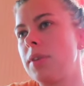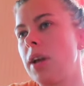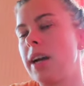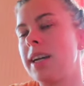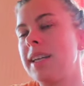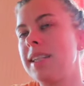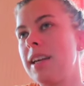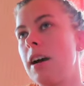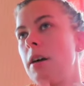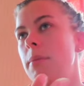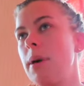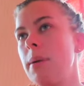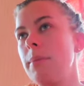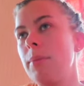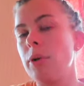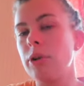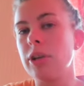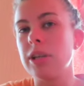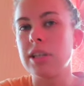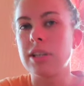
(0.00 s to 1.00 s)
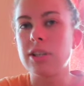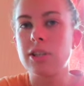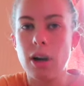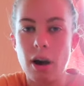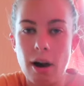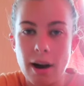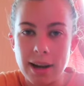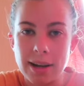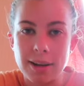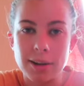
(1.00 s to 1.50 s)
I can tell my body's
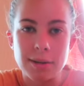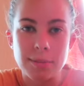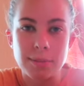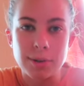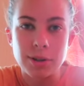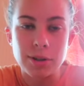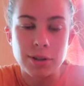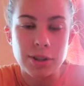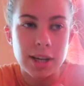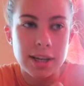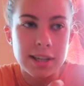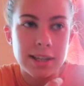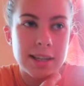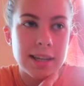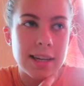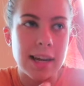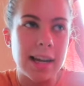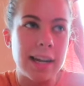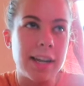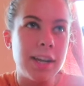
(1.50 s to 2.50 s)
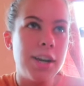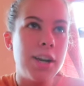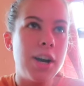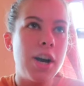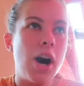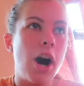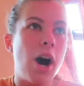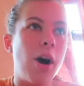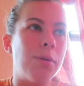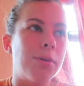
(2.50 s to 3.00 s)
tired because yesterday
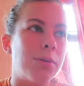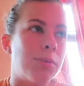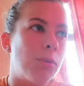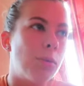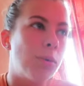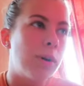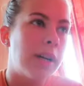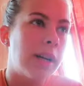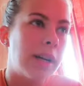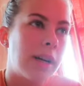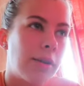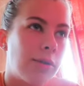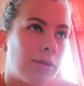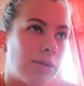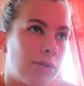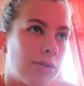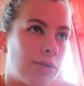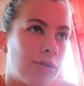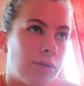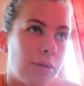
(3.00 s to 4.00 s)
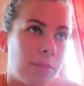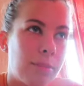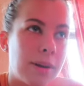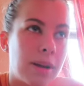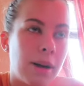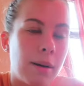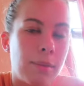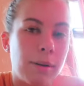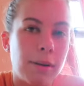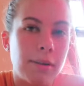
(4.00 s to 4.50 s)
I was walking and I was just
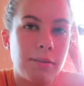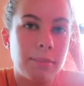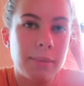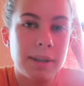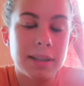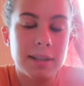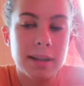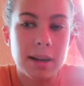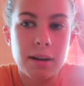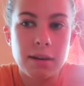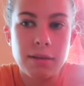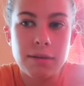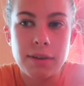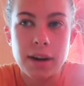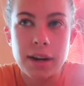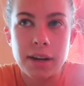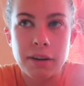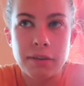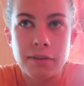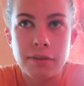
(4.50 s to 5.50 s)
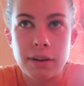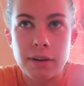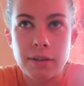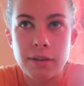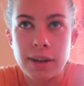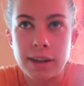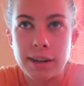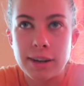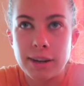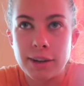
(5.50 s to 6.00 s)
tripping up over myself and I felt
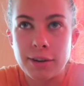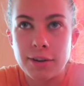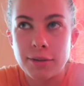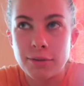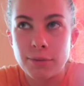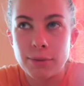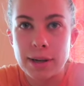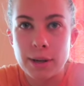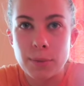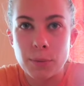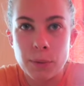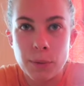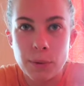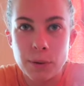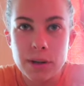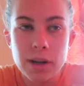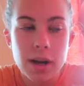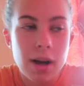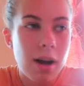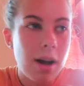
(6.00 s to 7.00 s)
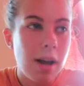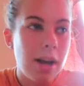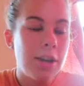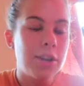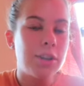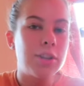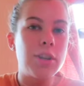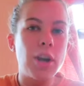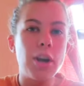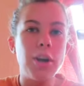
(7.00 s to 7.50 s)
like I couldn't really walk.
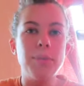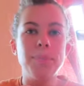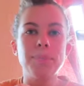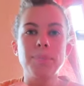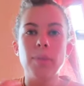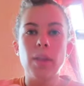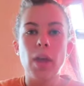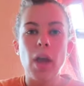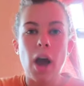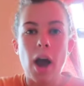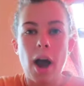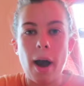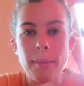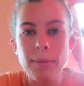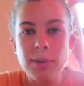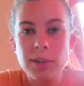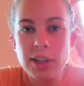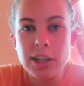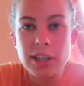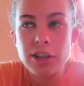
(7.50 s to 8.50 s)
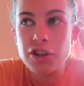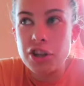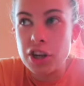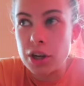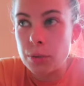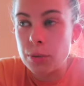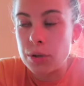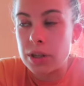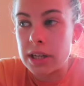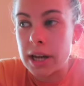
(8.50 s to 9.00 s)
So I'm just going to
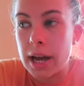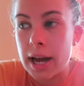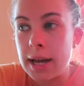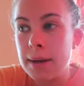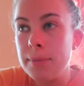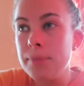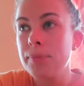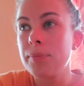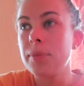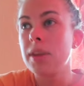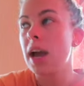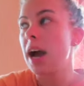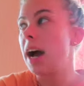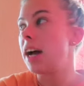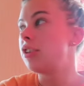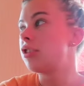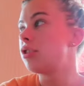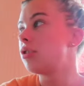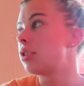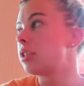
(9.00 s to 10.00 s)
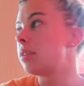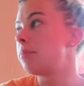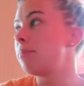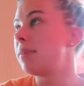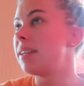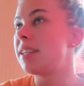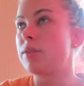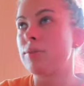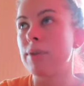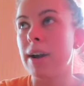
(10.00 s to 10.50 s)
chill today and do some
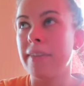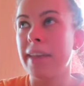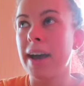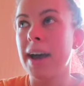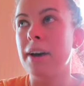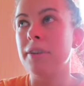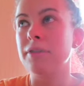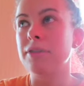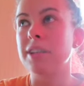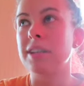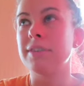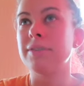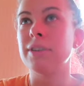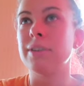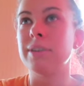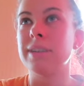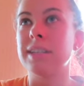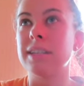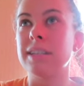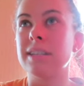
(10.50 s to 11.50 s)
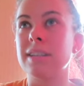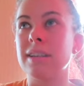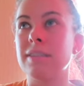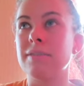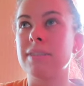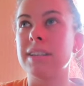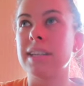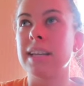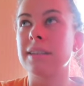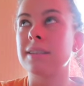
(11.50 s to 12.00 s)
bits around the house, even though I did
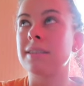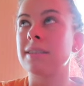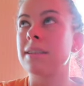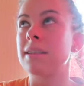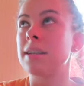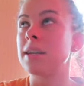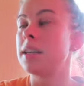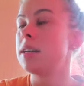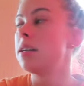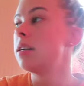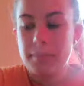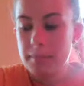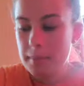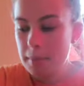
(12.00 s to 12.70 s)
stuff yesterday.